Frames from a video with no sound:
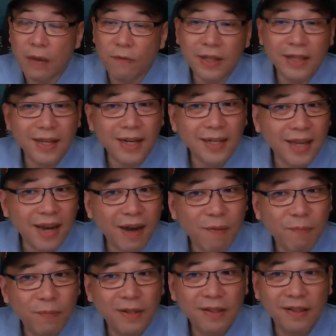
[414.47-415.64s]
if it does
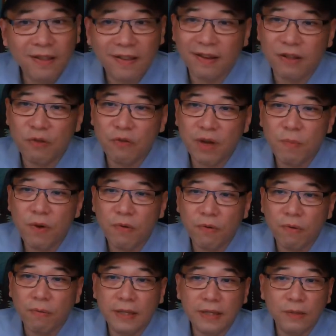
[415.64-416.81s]
happen that you come out
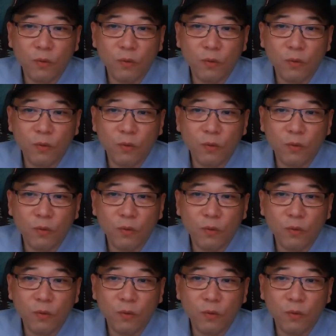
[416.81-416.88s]
with